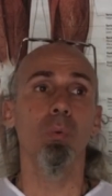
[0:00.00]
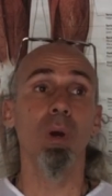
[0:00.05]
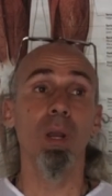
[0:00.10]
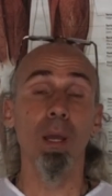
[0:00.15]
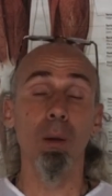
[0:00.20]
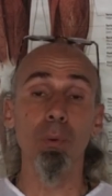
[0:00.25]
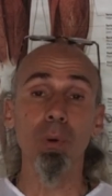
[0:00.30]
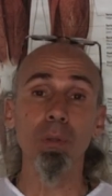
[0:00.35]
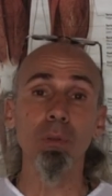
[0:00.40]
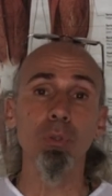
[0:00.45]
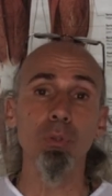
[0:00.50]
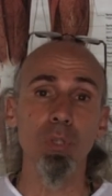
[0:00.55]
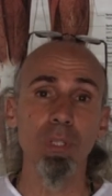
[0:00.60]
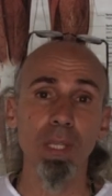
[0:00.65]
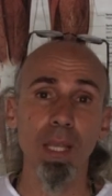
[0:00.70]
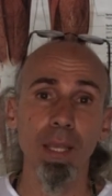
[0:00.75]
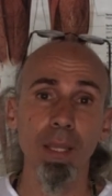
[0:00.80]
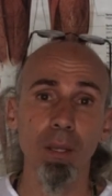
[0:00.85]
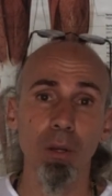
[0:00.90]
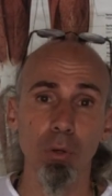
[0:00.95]
What I want to
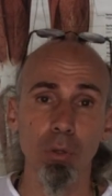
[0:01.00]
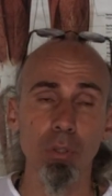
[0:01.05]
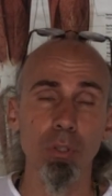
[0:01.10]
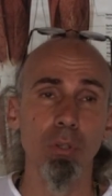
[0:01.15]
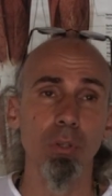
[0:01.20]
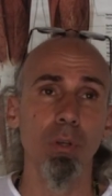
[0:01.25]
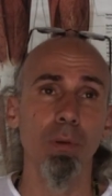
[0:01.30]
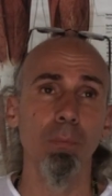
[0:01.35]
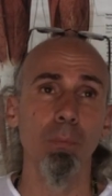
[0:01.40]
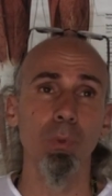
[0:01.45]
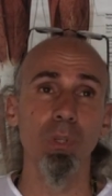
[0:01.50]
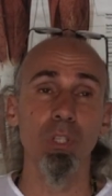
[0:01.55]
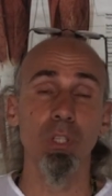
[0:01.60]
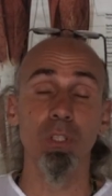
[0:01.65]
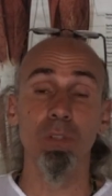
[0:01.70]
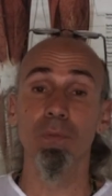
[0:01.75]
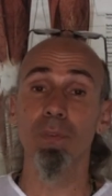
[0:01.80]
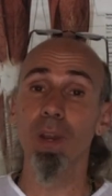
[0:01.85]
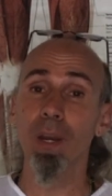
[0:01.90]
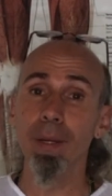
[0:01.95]
say also,
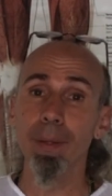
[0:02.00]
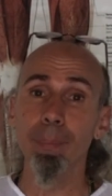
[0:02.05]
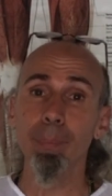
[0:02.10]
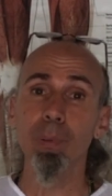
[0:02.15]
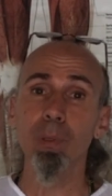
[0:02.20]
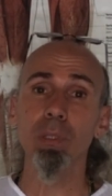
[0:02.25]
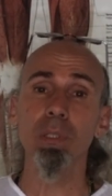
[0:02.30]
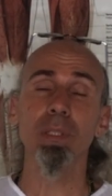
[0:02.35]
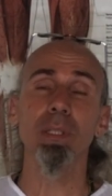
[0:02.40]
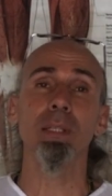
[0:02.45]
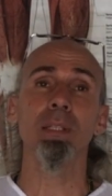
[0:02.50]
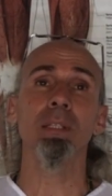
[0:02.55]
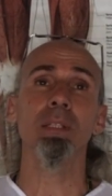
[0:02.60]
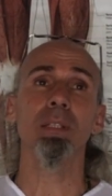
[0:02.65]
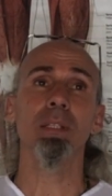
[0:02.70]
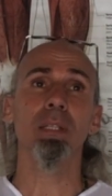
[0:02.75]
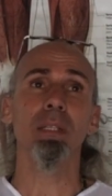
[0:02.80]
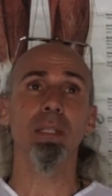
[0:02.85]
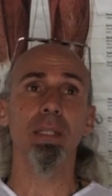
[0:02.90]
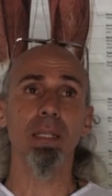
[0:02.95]
which is very important,
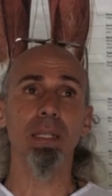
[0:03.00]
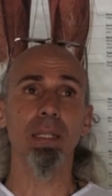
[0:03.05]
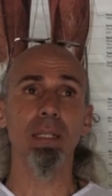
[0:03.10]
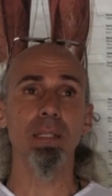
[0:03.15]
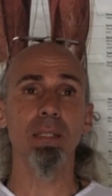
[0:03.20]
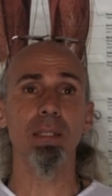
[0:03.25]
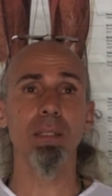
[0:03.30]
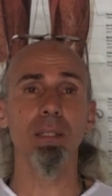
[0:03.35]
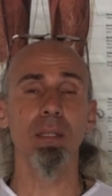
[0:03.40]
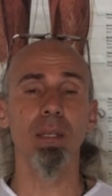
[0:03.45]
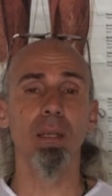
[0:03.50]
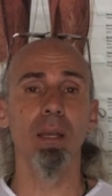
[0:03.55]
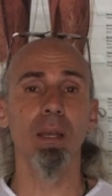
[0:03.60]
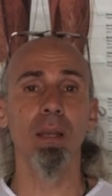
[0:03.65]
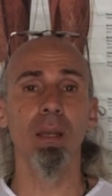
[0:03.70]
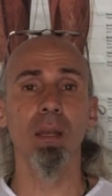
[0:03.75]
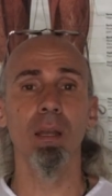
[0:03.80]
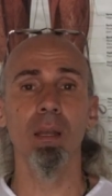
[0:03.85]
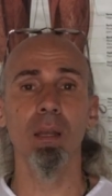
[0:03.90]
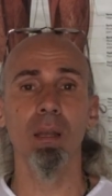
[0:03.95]
is
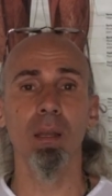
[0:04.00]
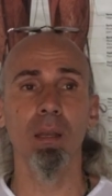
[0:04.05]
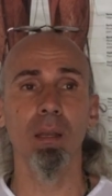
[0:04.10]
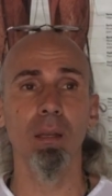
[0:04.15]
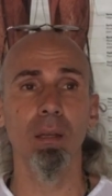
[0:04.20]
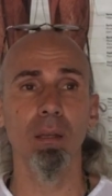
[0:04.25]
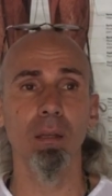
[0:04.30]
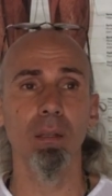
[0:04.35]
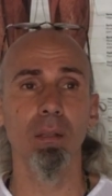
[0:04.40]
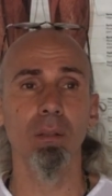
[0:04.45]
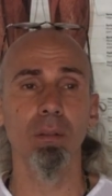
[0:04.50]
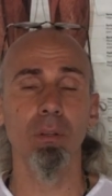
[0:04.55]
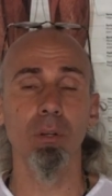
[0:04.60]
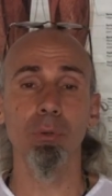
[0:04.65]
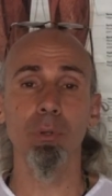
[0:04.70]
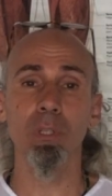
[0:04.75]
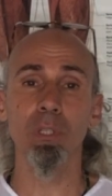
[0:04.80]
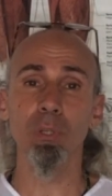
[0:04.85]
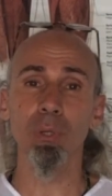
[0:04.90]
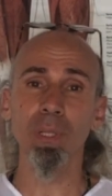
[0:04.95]
uh,
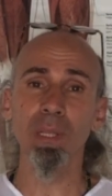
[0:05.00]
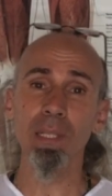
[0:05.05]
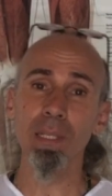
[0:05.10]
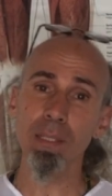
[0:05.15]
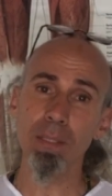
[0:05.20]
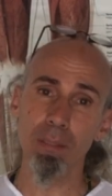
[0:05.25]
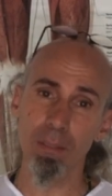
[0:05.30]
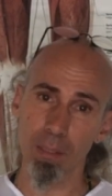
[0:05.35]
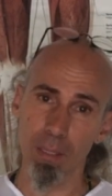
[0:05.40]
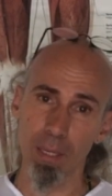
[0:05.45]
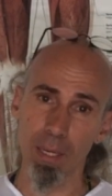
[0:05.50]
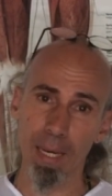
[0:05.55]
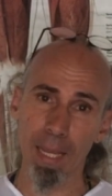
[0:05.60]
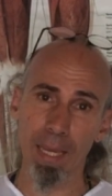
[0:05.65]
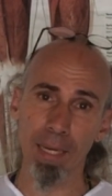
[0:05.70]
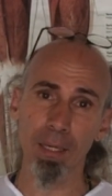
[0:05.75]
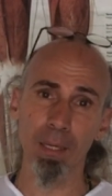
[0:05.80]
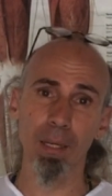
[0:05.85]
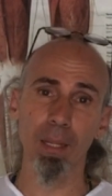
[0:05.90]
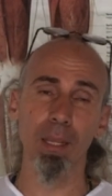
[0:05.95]
the retreat is
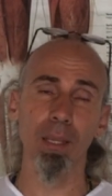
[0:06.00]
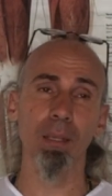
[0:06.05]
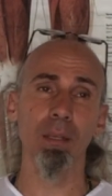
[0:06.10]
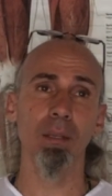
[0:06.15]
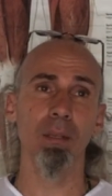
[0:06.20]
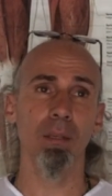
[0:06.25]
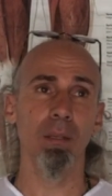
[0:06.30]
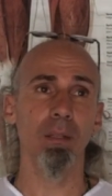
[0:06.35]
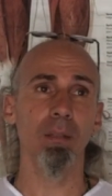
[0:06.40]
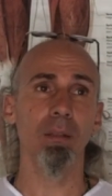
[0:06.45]
nine day.